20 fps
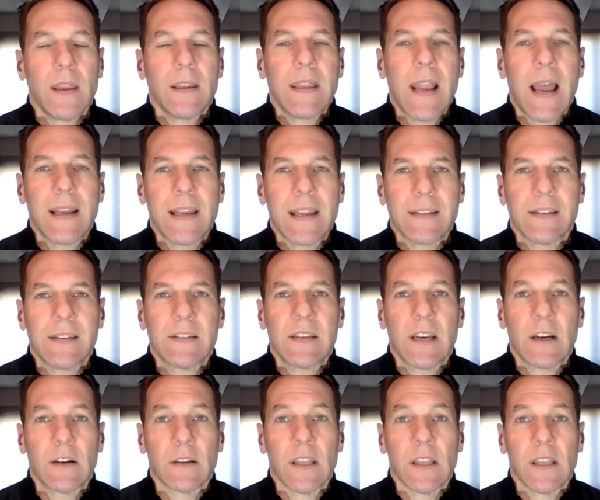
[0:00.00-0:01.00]
Not
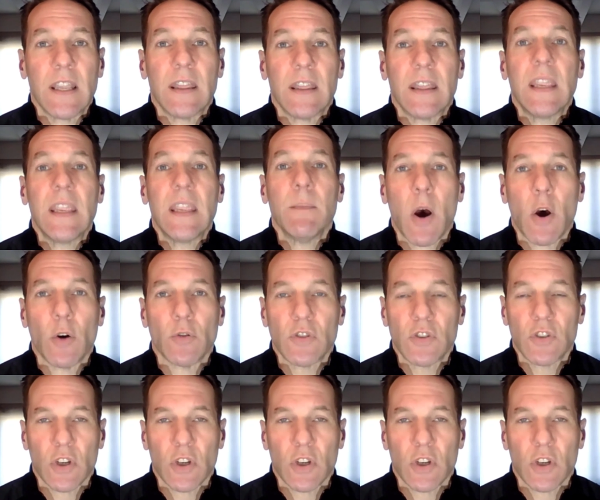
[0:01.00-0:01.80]
necessarily the most